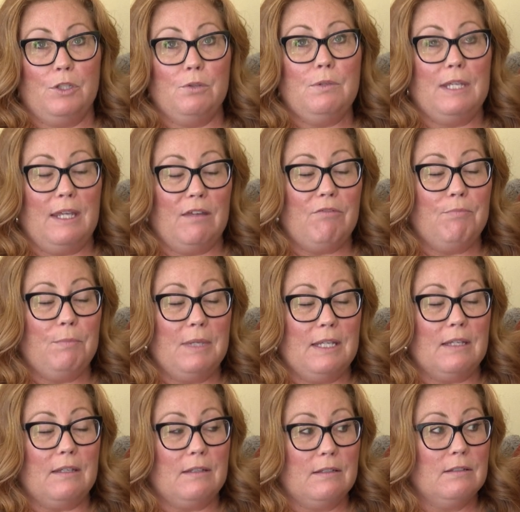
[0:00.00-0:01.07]
you gave
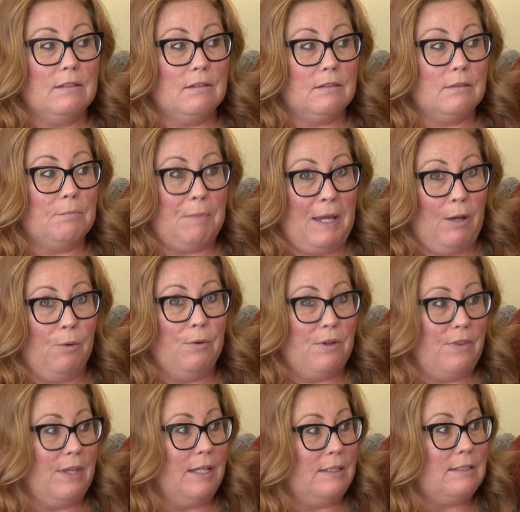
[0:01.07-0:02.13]
me power
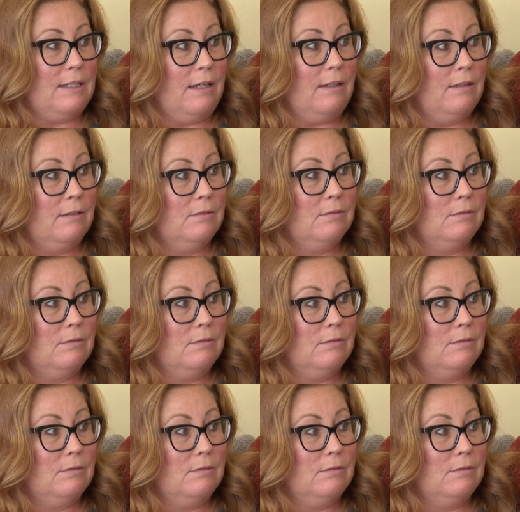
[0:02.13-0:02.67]
that day.